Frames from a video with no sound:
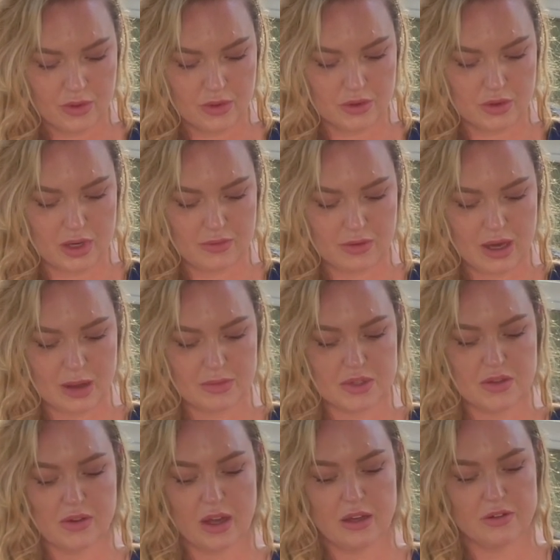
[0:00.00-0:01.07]
Three of Cups,
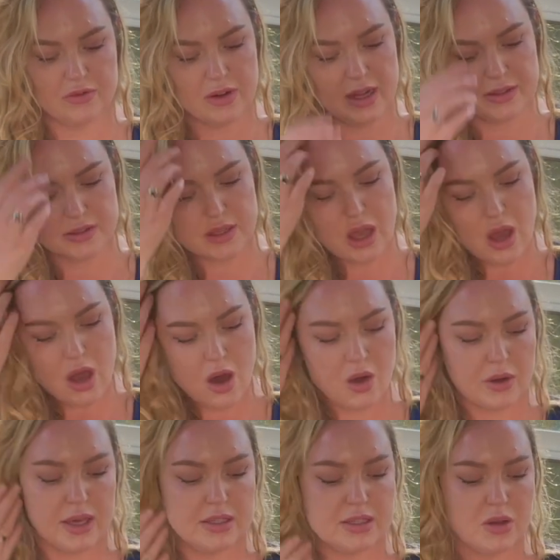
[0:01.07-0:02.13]
you got your friends.
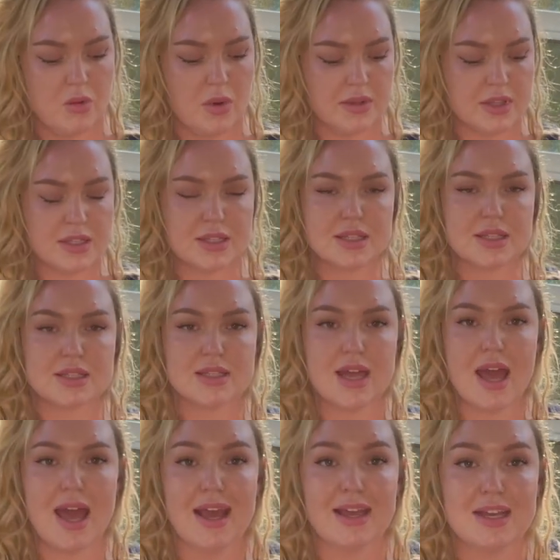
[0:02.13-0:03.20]
Okay, so what this is
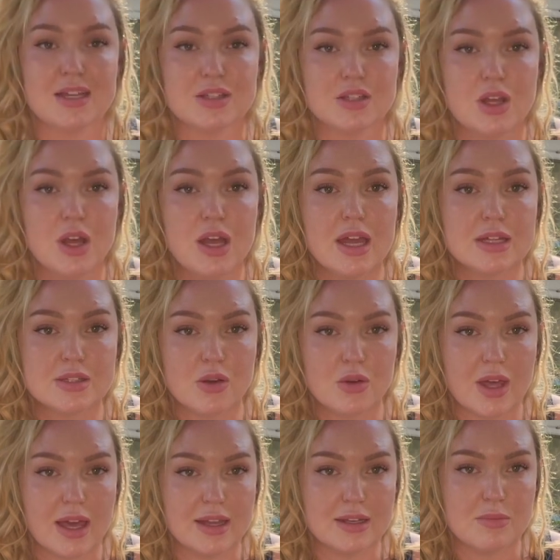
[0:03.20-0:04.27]
saying is it's
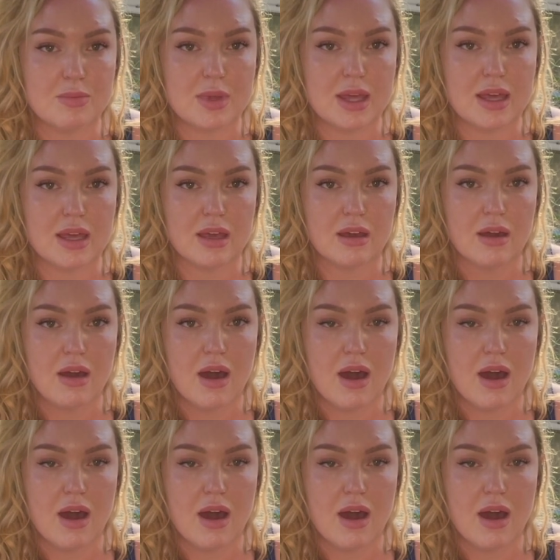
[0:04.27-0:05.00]
okay to be